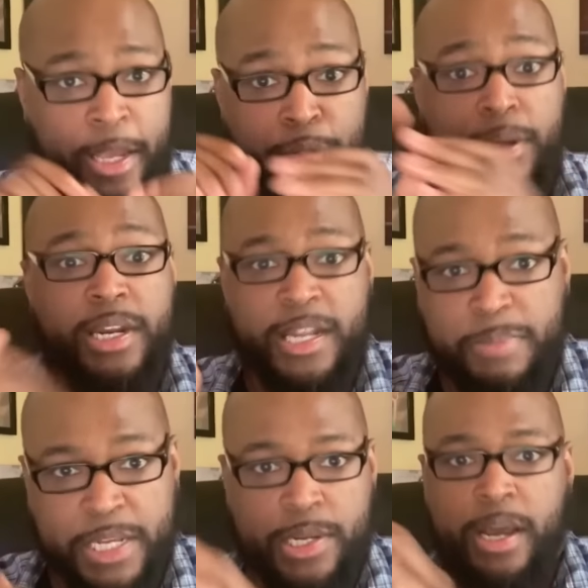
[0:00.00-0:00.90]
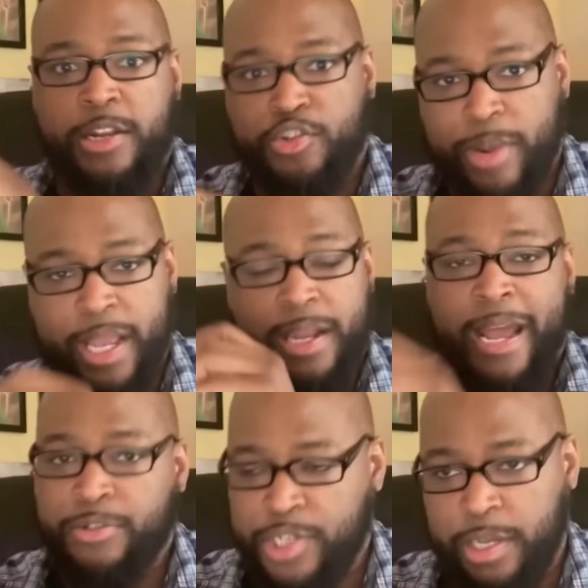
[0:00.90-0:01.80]
And you're going to need Bijan and Drake
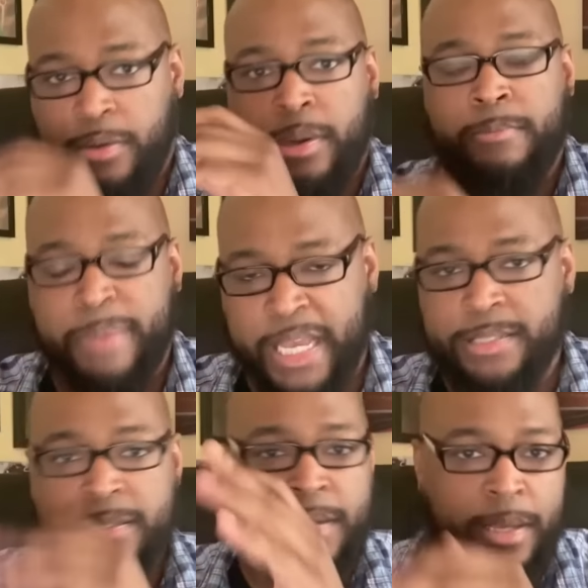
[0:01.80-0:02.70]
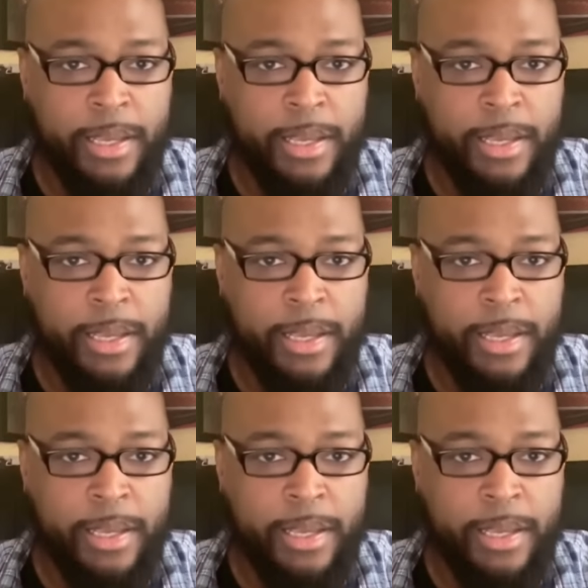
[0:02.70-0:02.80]
and Algier and Pitts